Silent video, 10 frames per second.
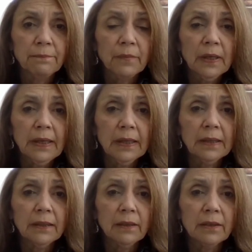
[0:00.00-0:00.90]

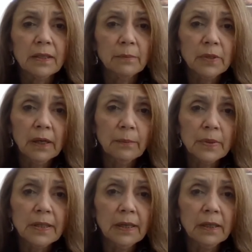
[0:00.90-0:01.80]
And sometimes
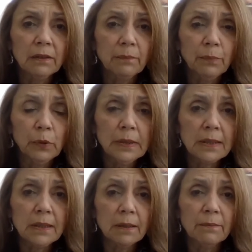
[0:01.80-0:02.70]
they can put
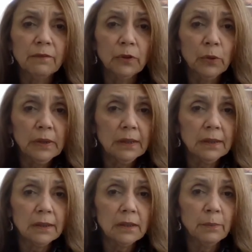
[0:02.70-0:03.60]
some fluid in
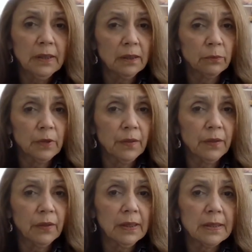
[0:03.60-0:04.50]
it to begin with,
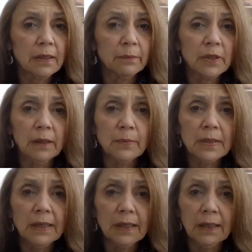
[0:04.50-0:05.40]
and sometimes
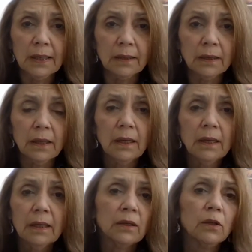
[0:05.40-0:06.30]
they can't.
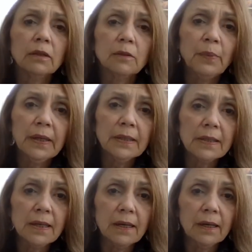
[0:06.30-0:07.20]
It all depends
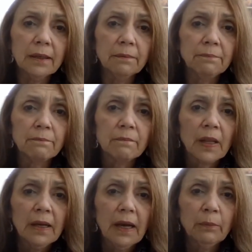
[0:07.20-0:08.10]
on
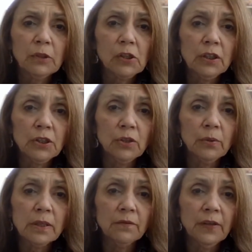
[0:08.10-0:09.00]
how much tissue
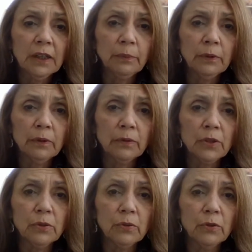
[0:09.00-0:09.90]
is available
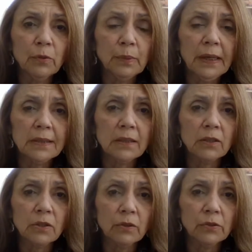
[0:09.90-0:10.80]
to your plastic
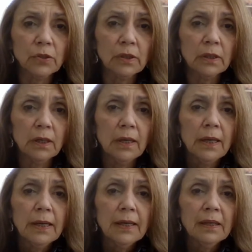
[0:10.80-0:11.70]
surgeon.
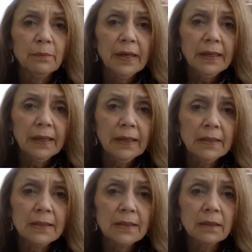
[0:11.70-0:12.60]
In my
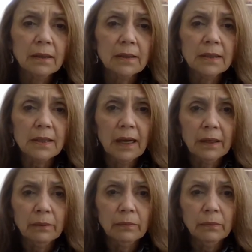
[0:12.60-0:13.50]
case, since I
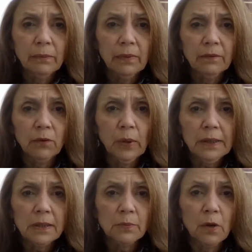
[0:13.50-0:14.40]
have quite a
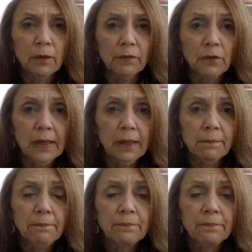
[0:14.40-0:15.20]
small frame,